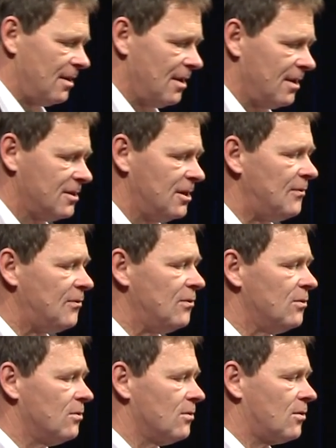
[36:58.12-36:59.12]
it gives
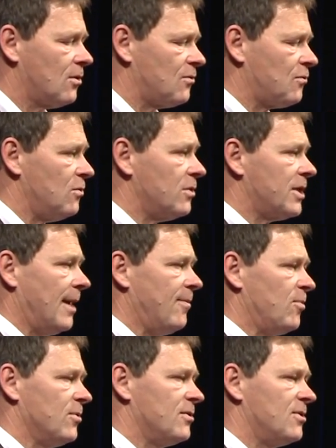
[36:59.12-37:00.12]
you control
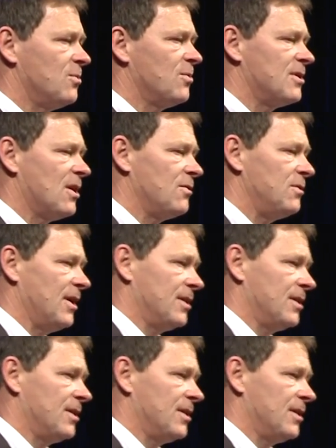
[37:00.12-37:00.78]
capability without the